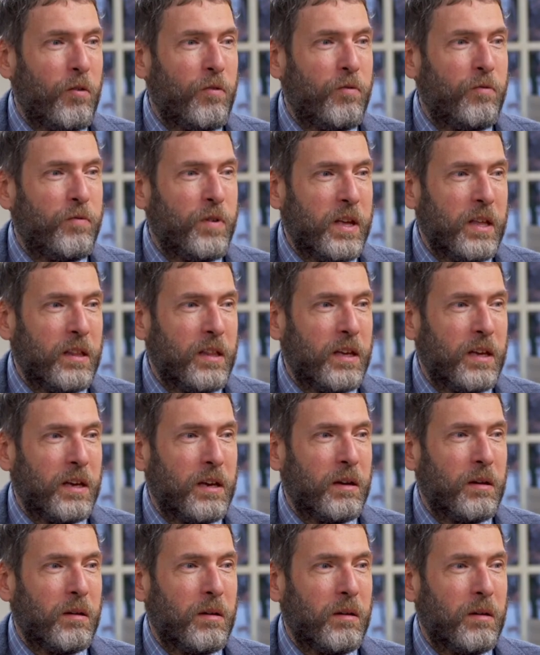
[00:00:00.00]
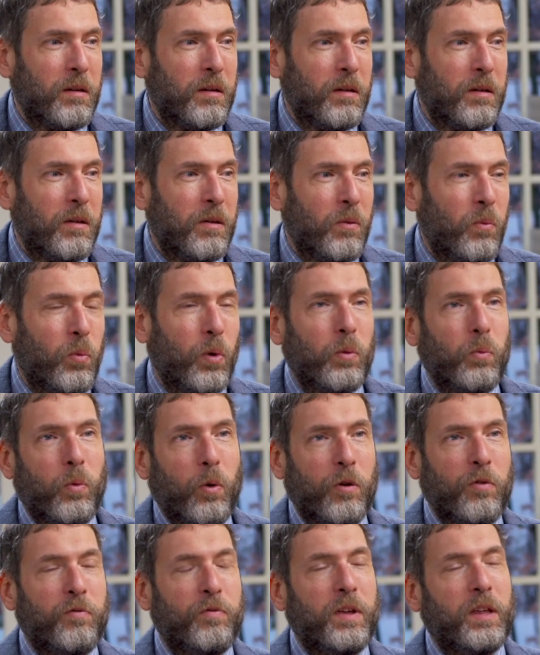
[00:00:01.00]
feeling what
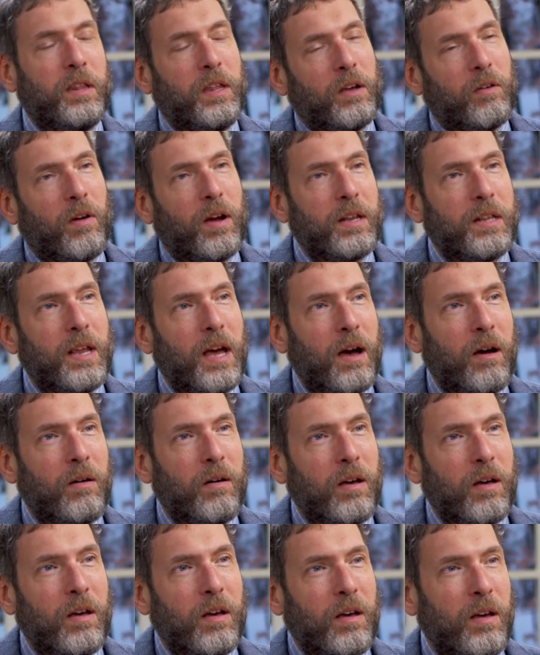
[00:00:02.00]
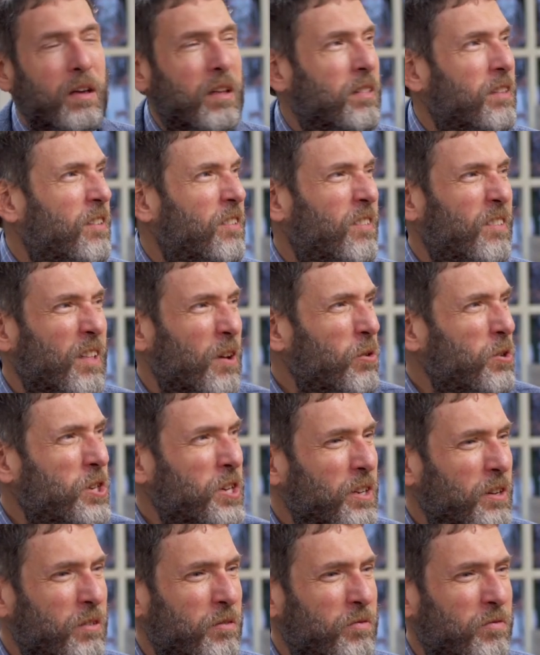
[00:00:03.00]
we're feeling right now. This
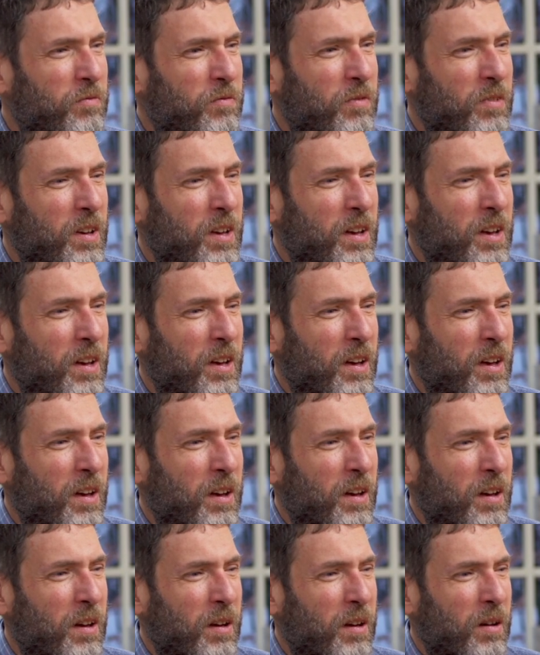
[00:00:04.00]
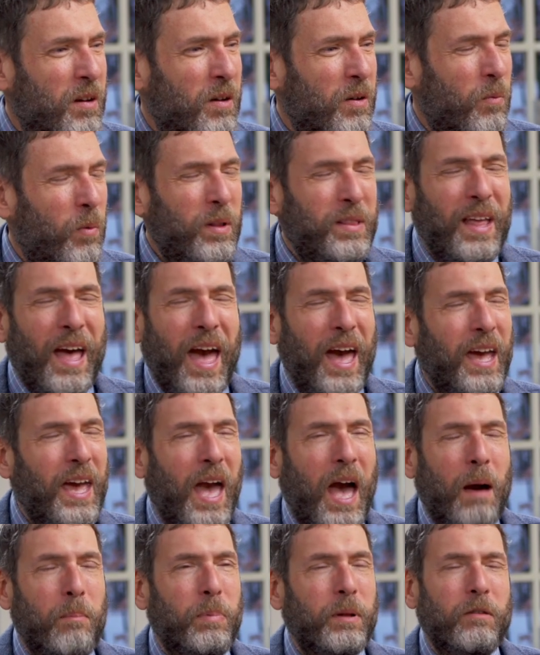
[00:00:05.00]
notion of what the heck
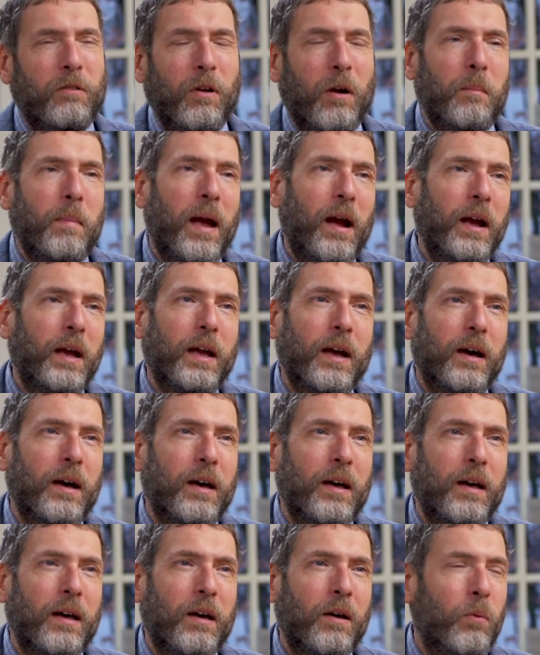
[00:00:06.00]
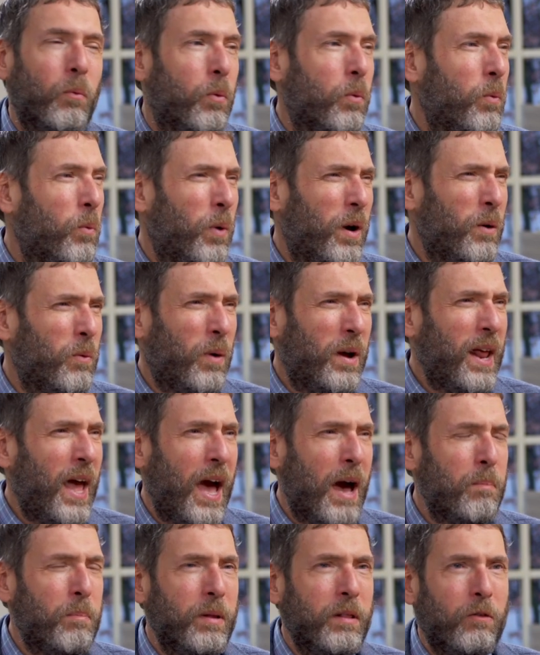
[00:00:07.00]
happened to America? What, what
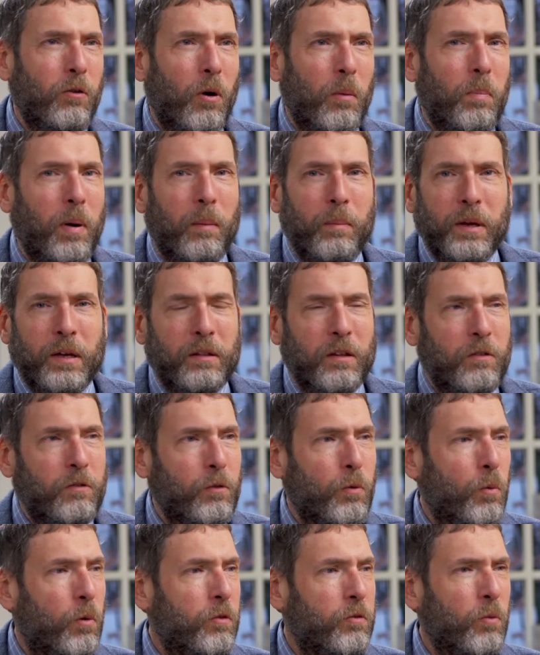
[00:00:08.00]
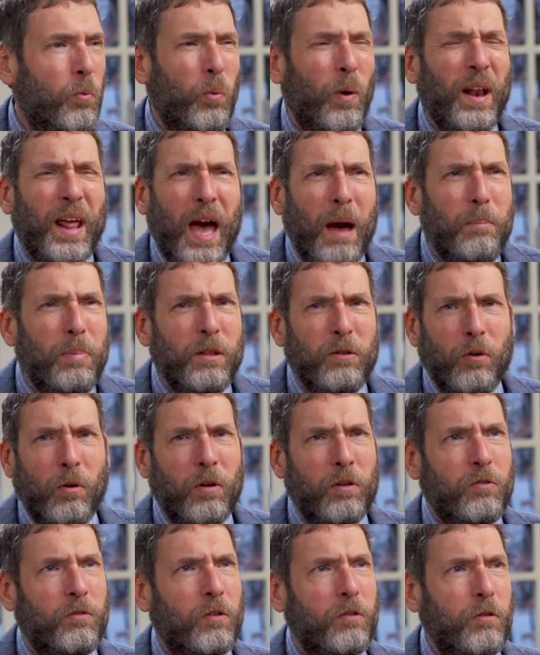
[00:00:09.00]
happened to our public discourse? What happened to
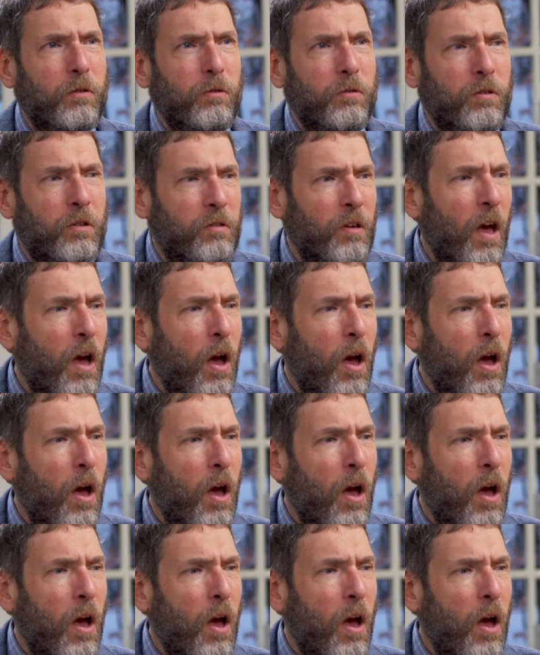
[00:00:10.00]
our institutions?